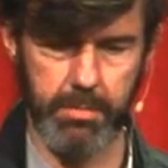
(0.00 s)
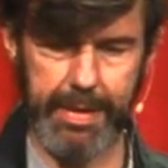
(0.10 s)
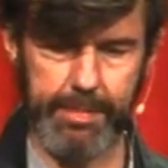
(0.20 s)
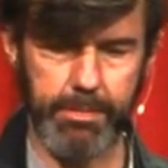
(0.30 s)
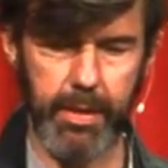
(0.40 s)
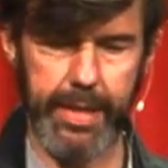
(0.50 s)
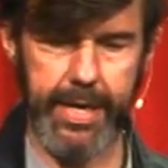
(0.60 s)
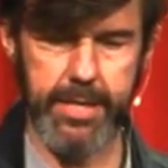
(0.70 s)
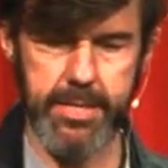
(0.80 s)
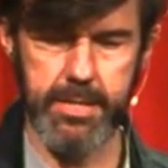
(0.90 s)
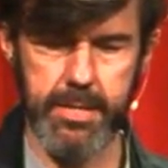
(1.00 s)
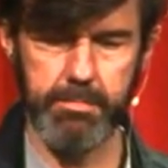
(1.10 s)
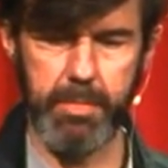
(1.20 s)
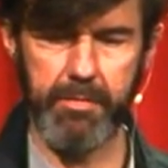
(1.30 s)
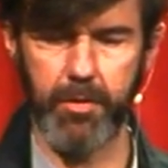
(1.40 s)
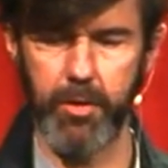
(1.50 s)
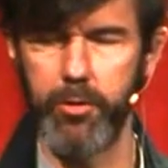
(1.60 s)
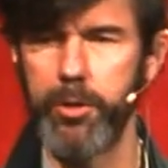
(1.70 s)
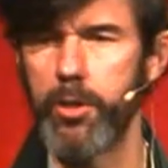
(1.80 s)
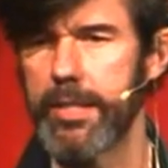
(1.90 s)
people in Buffalo,
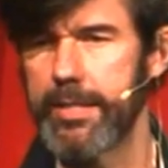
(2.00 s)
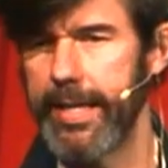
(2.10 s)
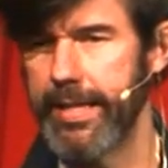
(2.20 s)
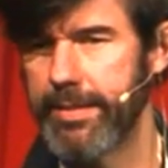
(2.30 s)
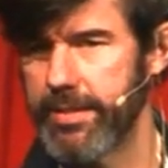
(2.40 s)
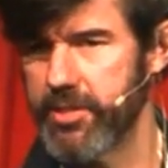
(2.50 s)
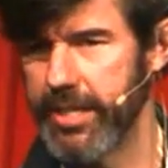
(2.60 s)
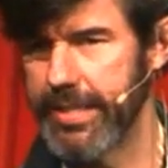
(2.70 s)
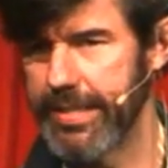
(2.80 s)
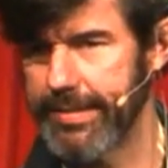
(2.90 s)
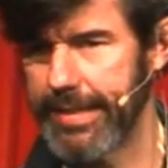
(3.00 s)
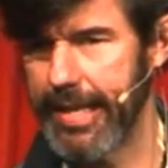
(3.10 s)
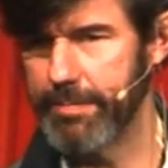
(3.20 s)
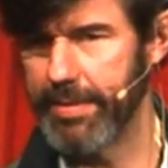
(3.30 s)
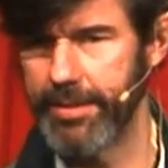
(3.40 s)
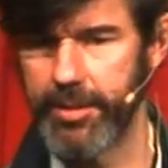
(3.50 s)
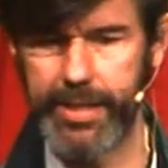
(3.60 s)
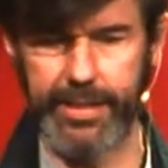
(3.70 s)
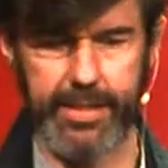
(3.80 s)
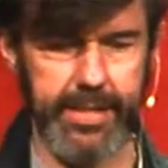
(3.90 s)
New York State, shittiest climate in the
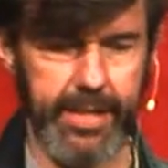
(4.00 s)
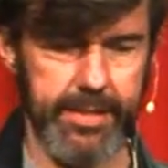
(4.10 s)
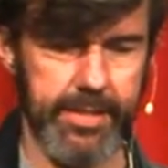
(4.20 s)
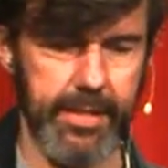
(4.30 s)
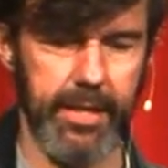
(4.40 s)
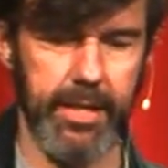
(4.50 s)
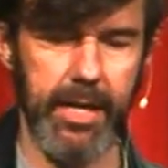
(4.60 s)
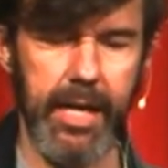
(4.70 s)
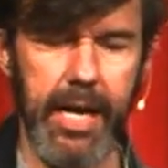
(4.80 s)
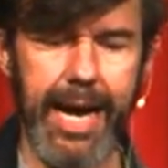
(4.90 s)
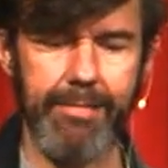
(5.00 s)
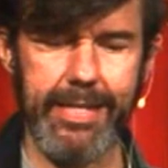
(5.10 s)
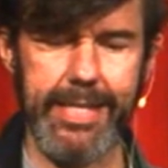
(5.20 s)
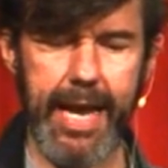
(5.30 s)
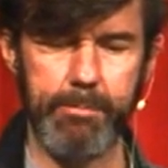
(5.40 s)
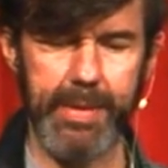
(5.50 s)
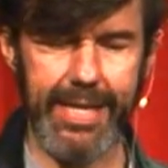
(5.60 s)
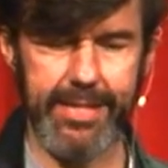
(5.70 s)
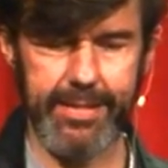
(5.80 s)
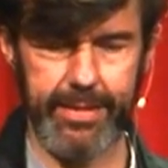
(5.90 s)
United States, uh, are as happy
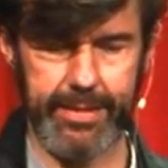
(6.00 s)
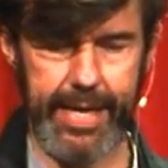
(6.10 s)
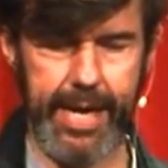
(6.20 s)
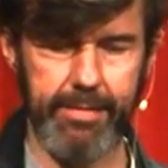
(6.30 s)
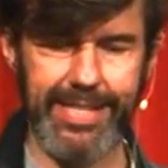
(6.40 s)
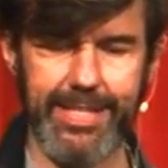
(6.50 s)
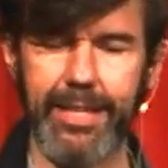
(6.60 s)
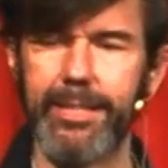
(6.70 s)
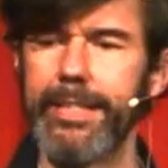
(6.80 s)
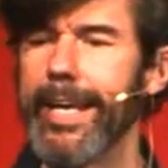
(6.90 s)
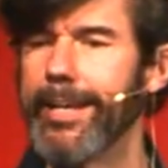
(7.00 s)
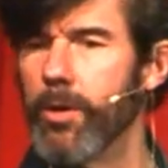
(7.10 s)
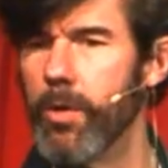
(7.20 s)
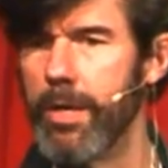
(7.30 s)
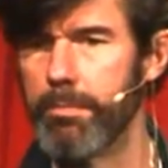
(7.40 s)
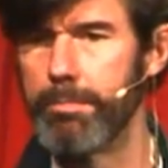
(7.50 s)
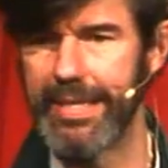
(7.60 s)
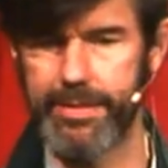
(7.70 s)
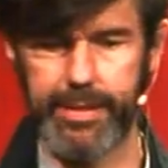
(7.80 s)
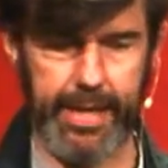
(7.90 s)
as they are in San Diego,
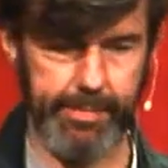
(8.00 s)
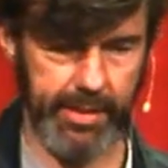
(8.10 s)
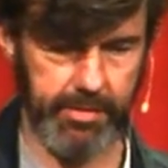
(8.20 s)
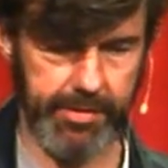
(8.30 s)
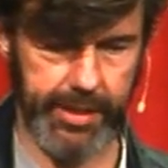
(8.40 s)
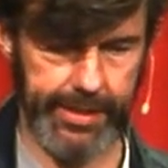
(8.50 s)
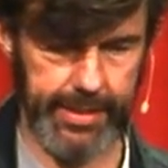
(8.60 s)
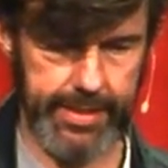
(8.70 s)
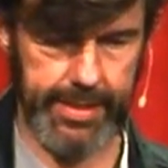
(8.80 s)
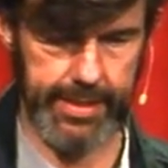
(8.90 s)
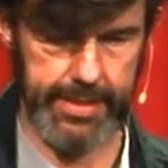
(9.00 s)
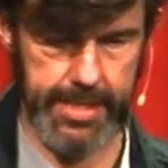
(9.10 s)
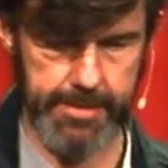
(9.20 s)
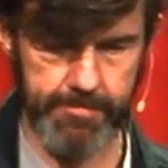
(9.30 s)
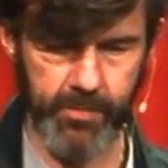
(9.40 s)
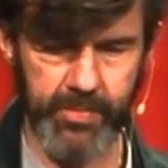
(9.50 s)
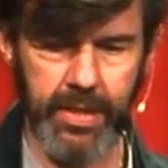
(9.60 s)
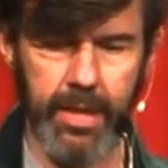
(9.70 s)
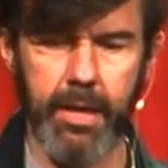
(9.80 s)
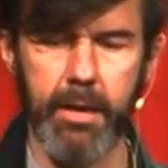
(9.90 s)
best climate of the United States.
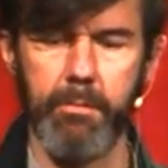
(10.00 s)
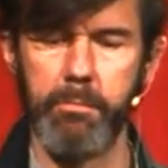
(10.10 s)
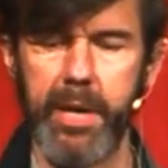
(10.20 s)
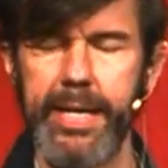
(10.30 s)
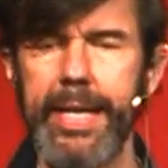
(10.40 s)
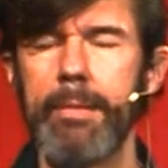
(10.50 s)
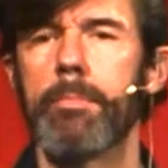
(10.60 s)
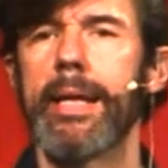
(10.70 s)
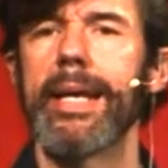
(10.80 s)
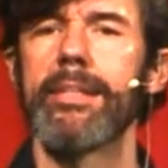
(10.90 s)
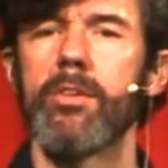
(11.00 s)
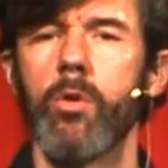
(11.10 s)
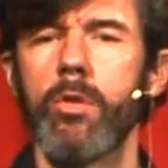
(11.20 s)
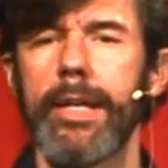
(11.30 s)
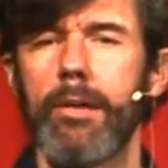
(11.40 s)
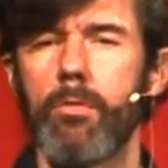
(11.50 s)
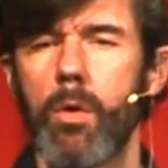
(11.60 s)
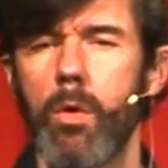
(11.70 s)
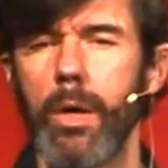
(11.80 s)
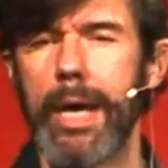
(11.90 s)
Money plays only a
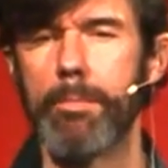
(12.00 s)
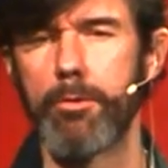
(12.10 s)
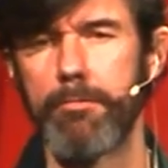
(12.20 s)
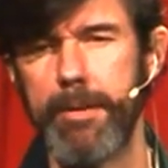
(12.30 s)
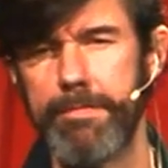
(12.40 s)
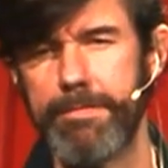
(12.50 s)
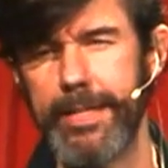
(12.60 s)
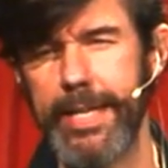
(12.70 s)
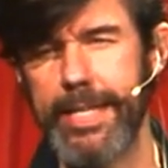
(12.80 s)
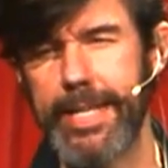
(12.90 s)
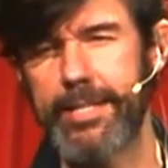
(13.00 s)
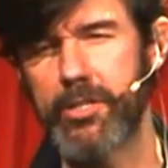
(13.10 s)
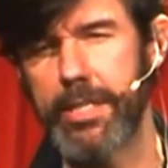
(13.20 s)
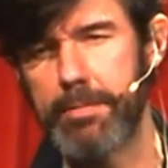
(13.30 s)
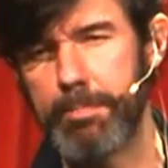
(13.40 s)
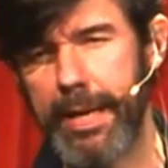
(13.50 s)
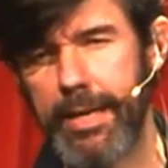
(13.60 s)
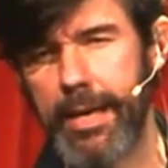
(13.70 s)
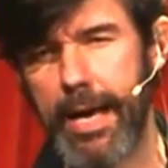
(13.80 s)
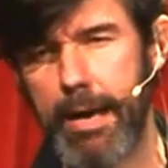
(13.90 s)
role up to 50, that's just
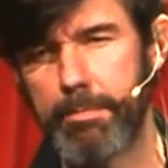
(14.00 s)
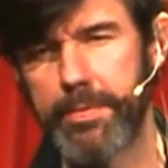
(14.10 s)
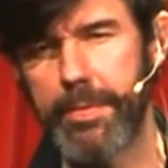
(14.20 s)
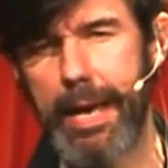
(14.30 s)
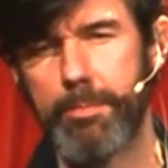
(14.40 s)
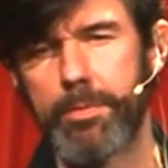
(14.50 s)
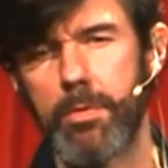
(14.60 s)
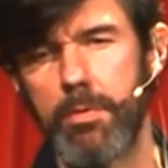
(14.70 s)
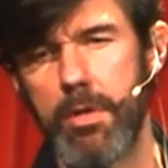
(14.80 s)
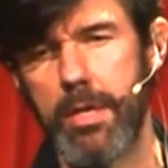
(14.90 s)
been upped up to